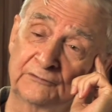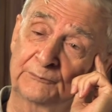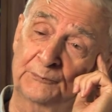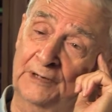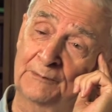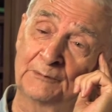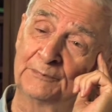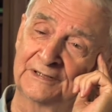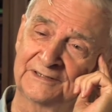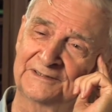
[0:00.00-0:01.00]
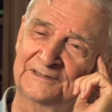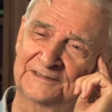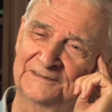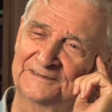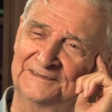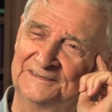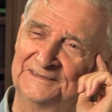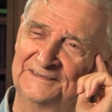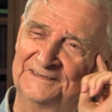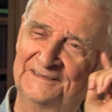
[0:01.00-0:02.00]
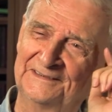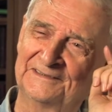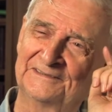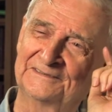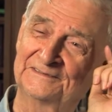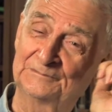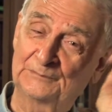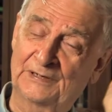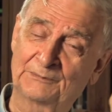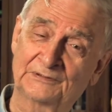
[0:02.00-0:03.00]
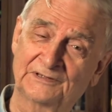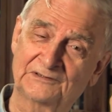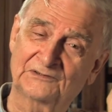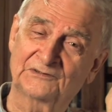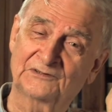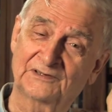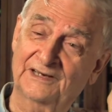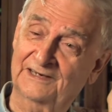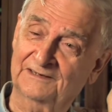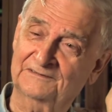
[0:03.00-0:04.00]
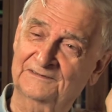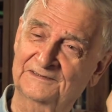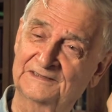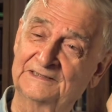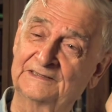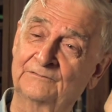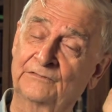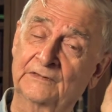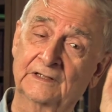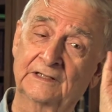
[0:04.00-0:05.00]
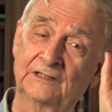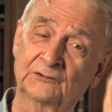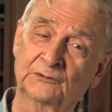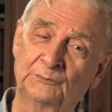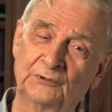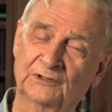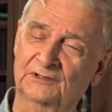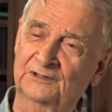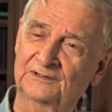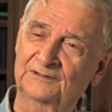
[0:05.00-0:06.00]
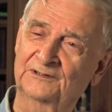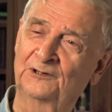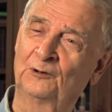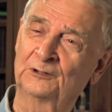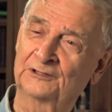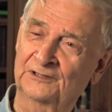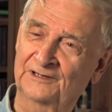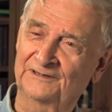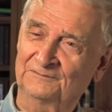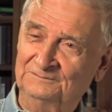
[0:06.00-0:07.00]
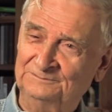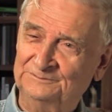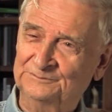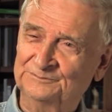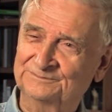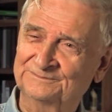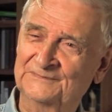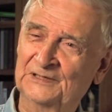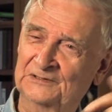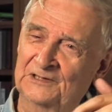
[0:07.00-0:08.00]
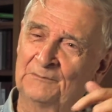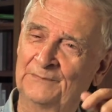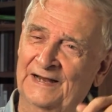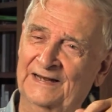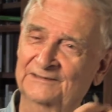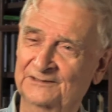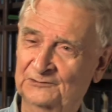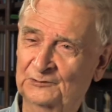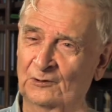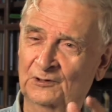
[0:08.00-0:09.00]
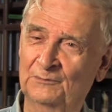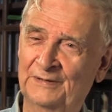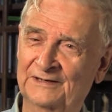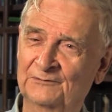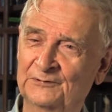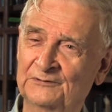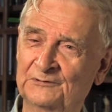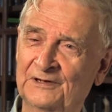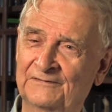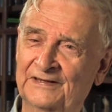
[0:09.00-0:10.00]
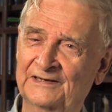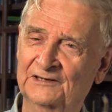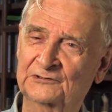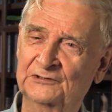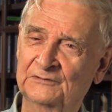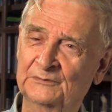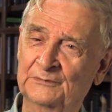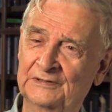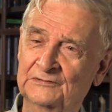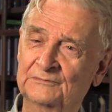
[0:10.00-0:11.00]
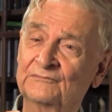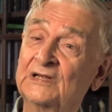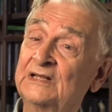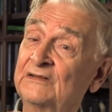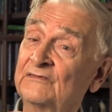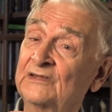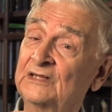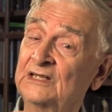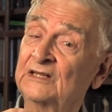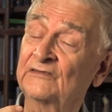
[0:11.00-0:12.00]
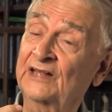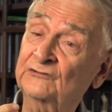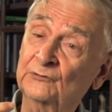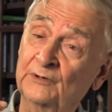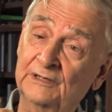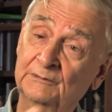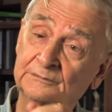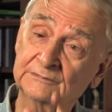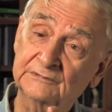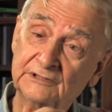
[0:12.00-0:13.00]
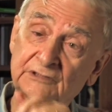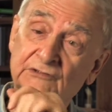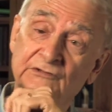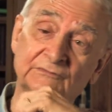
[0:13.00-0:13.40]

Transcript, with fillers: of probability in population genetics. Here's a book, go learn it then come back and let's talk about it when you have that extra information. That's the way to teach,